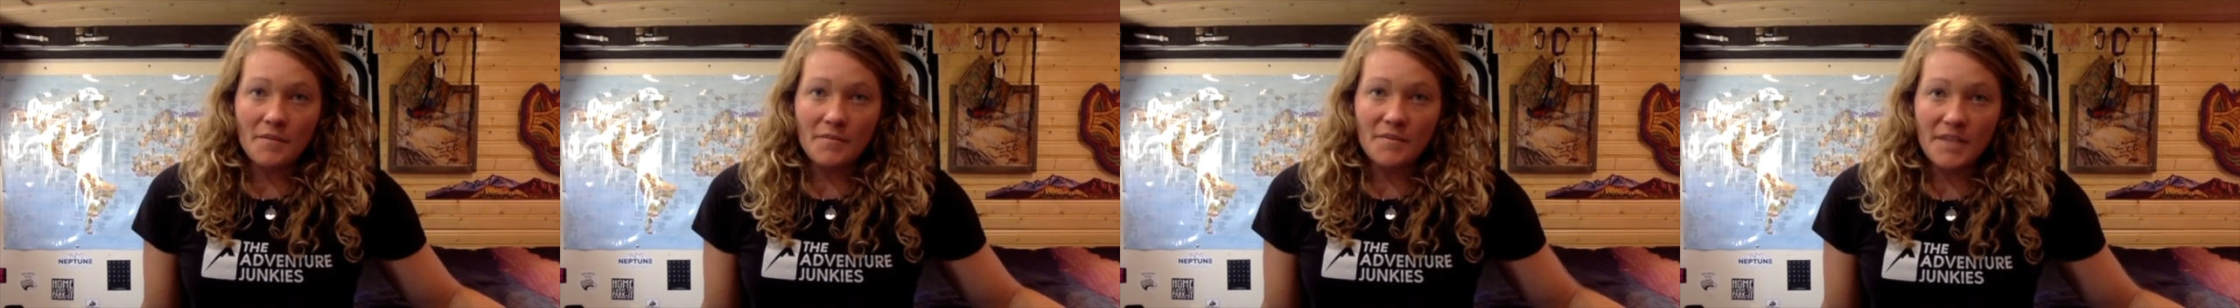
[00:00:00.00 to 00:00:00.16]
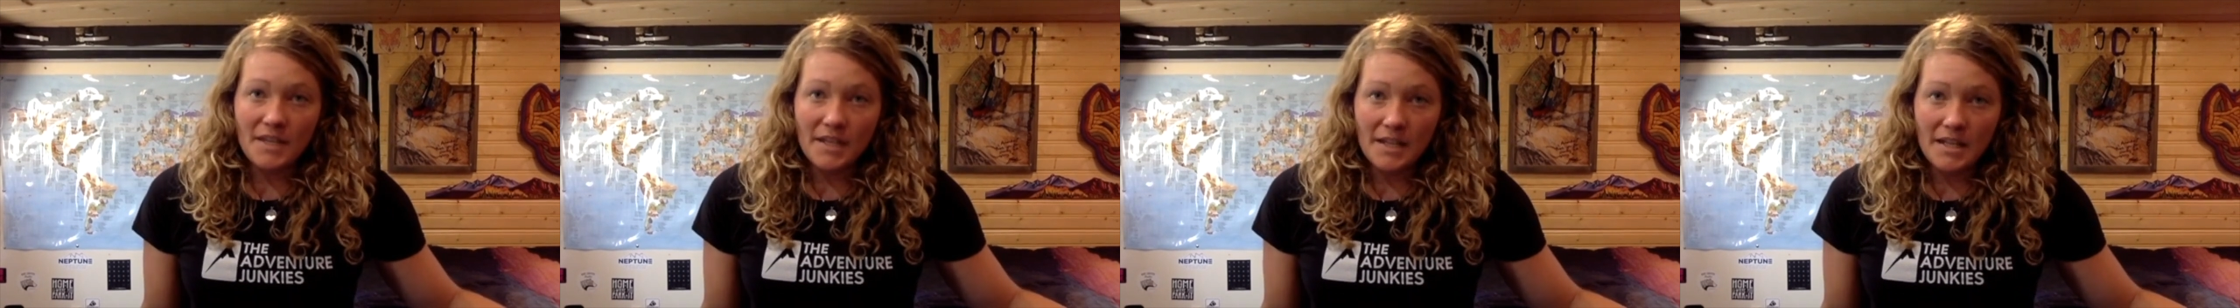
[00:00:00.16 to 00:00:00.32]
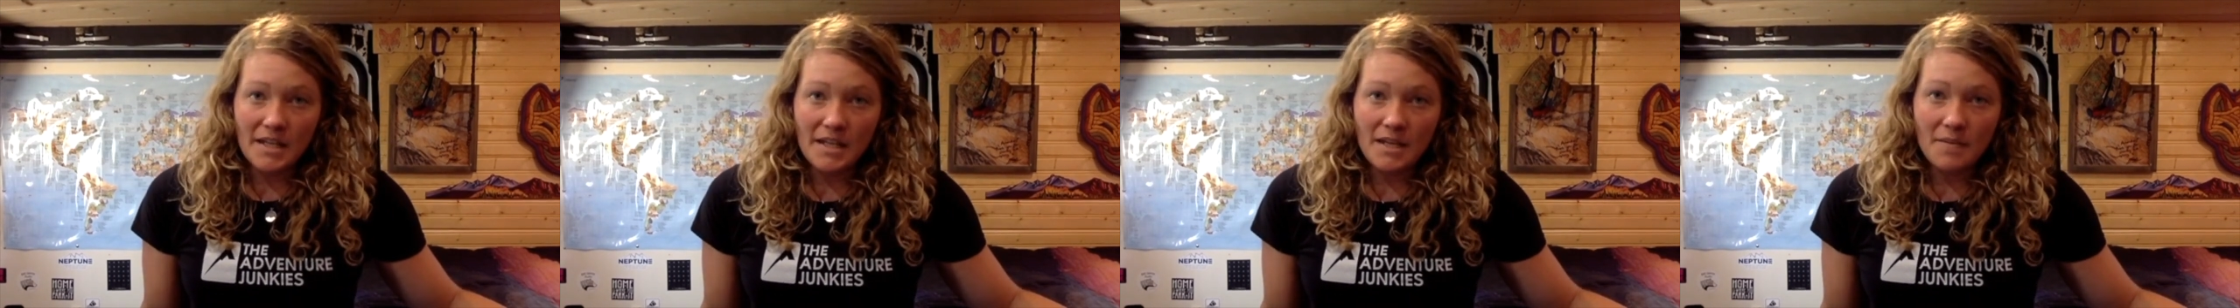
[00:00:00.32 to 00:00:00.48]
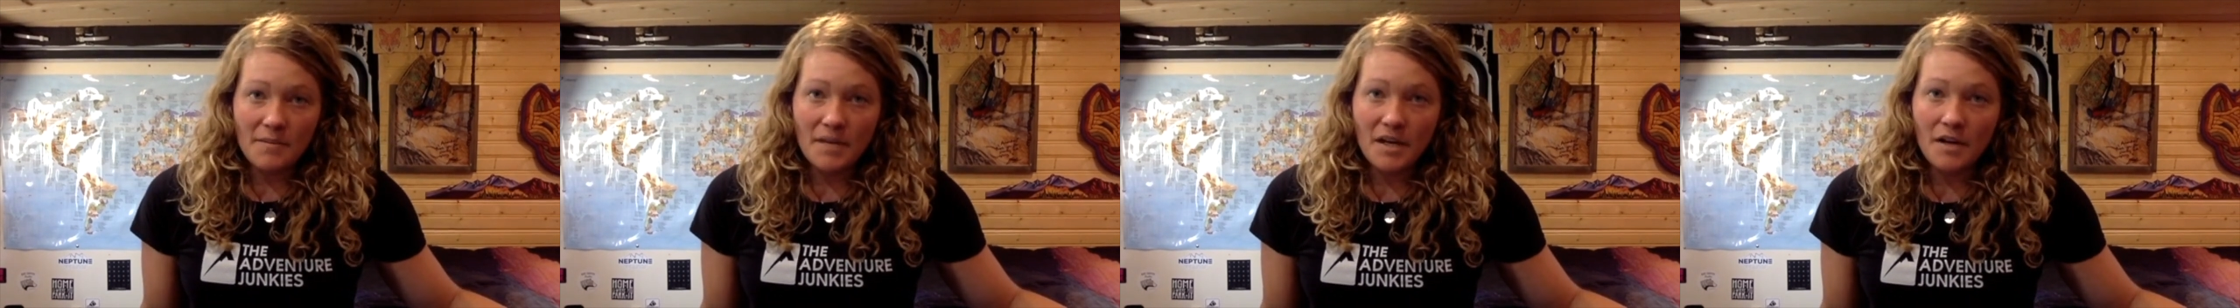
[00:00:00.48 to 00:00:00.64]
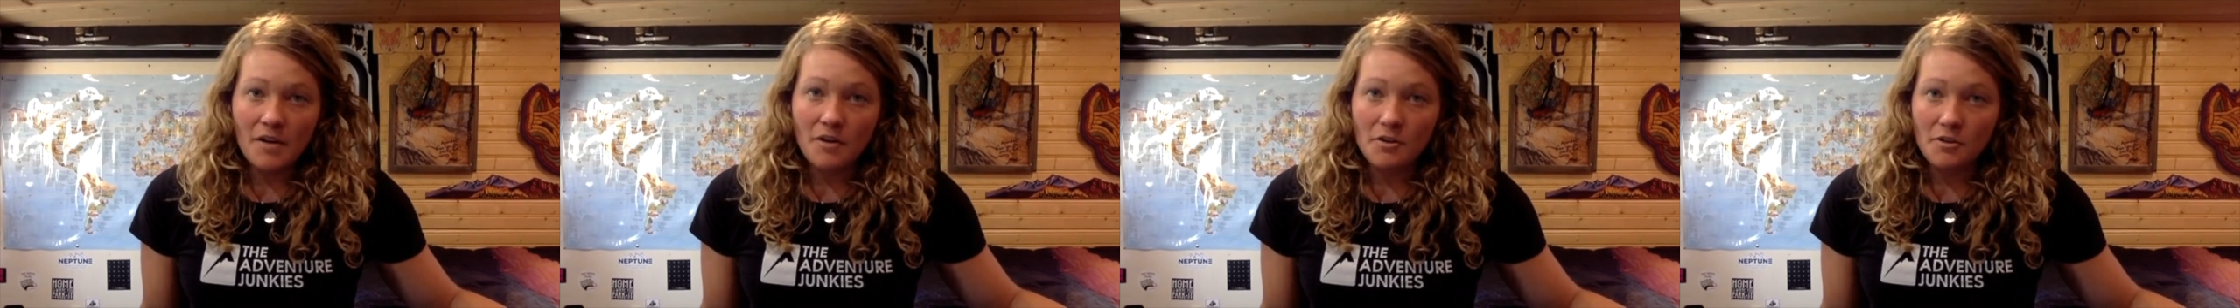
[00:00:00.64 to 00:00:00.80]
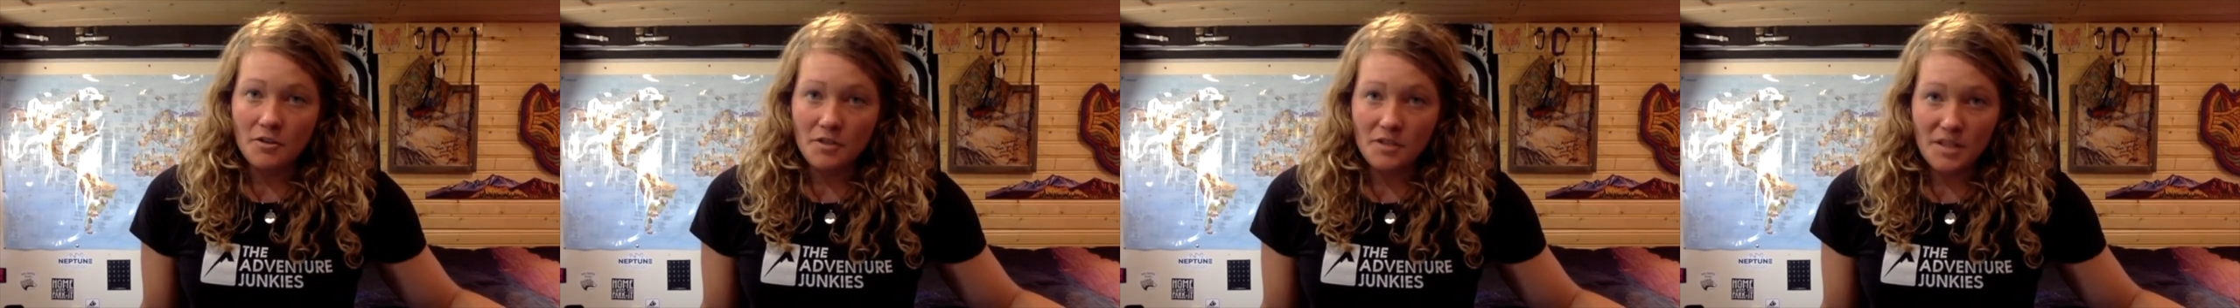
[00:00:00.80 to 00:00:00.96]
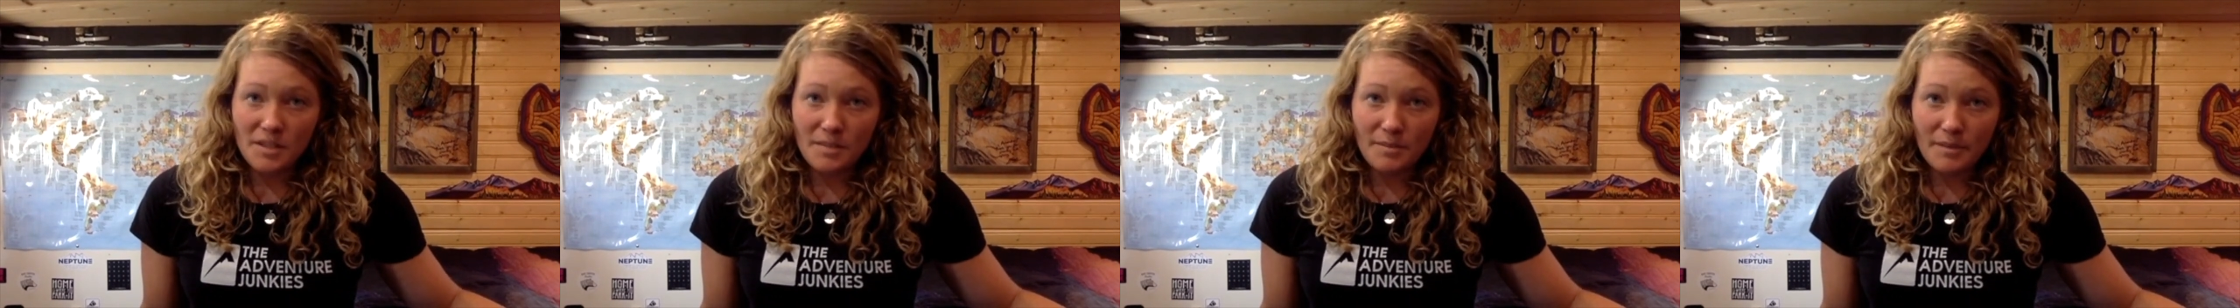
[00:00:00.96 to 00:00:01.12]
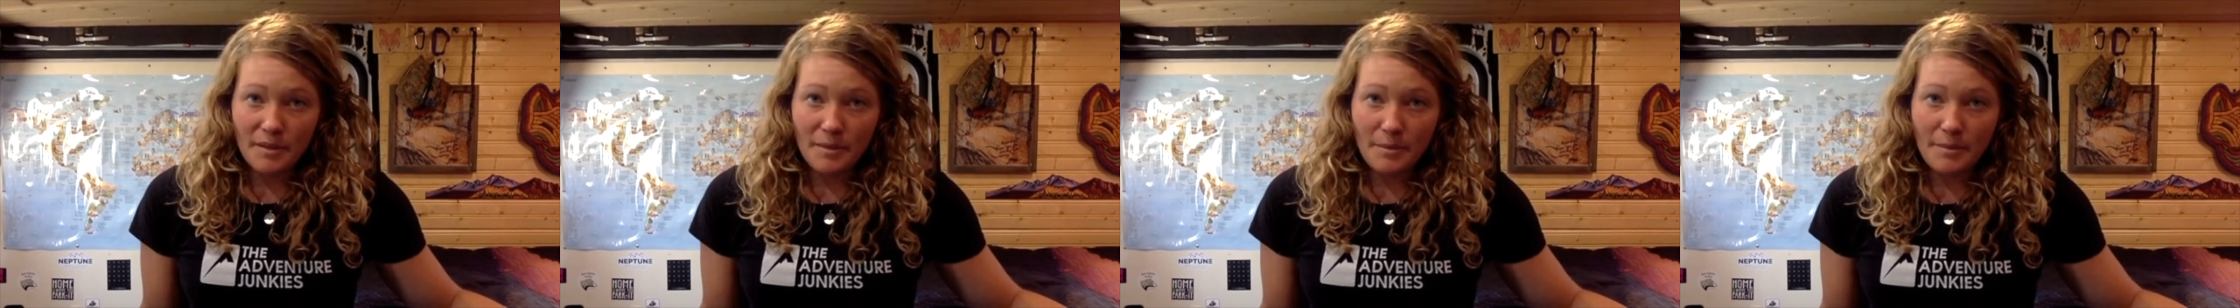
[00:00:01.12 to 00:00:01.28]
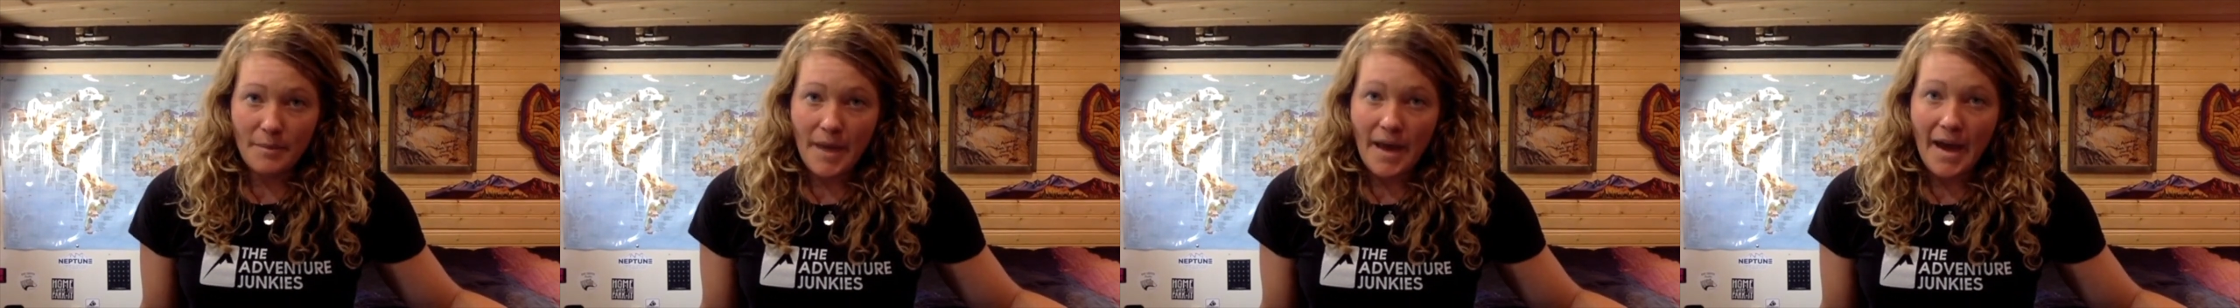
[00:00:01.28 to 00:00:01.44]
thinking about your
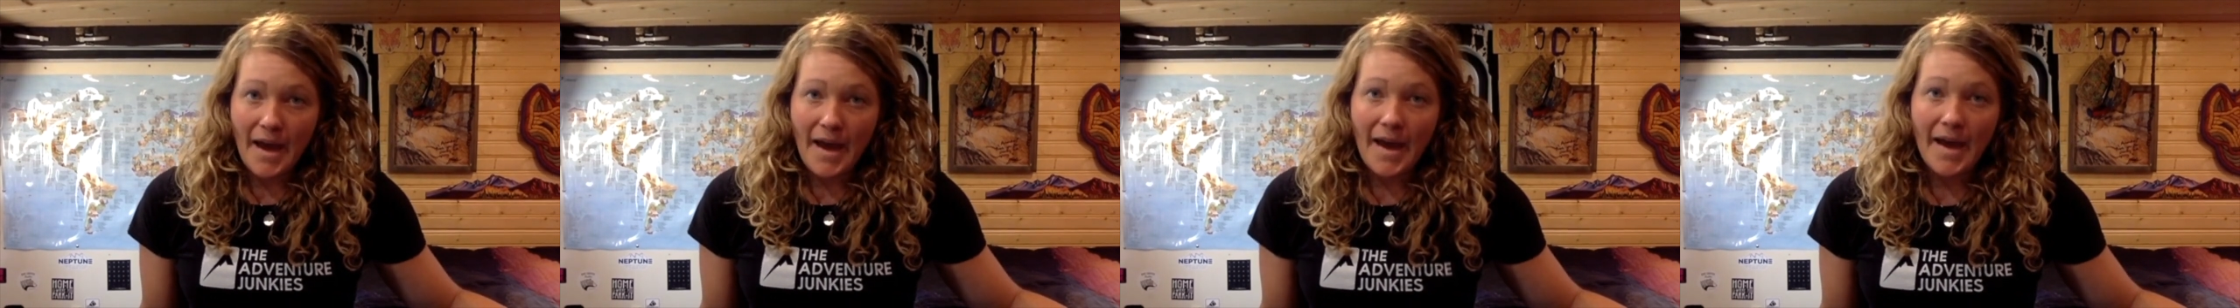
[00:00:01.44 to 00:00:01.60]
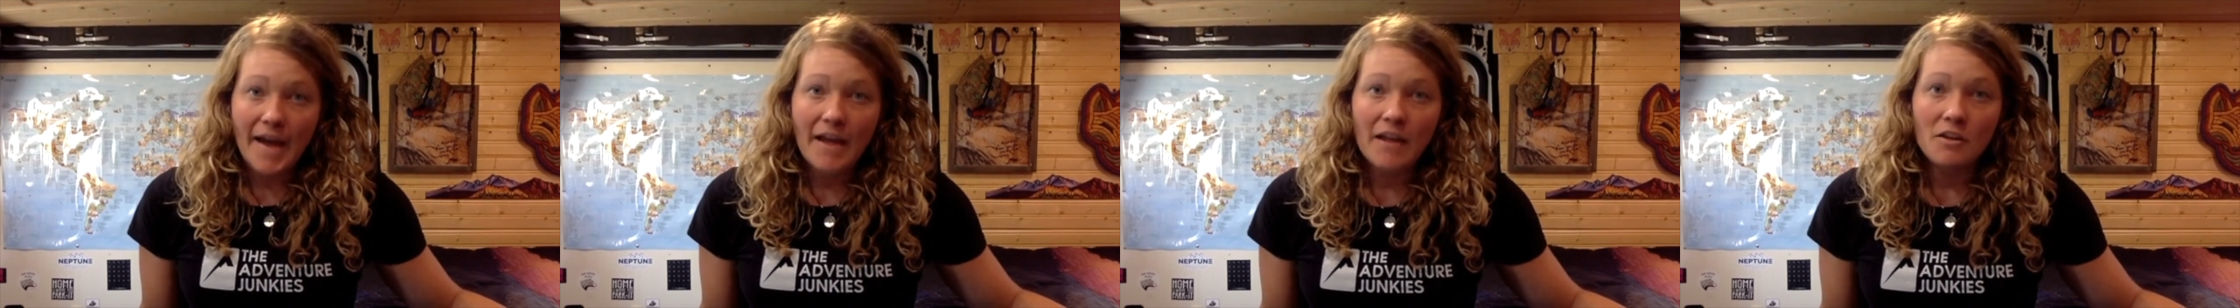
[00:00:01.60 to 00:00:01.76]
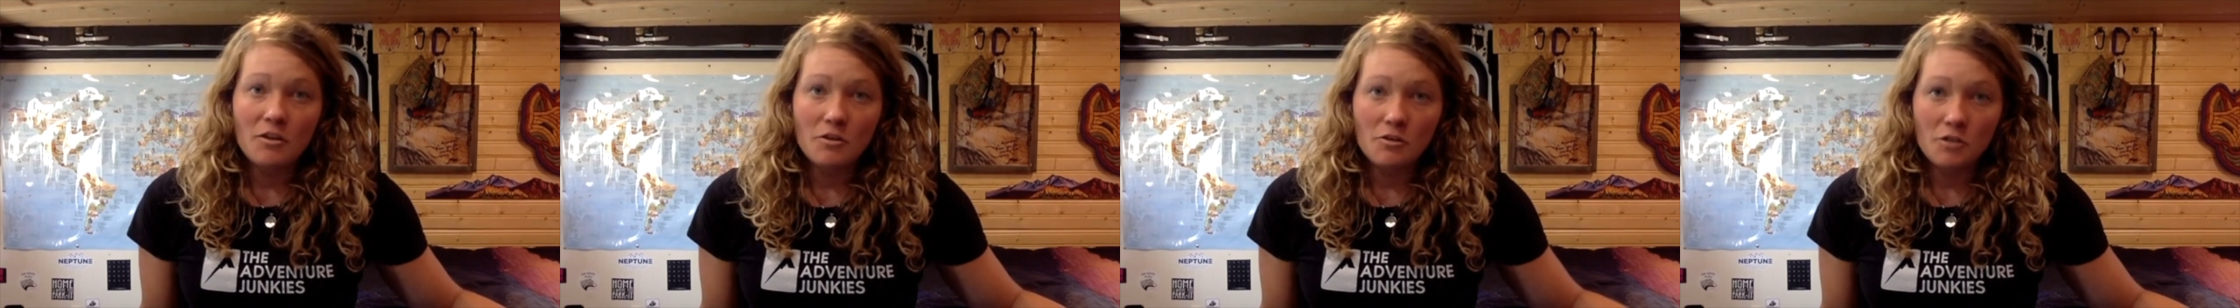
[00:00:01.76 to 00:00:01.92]
sleeping bag,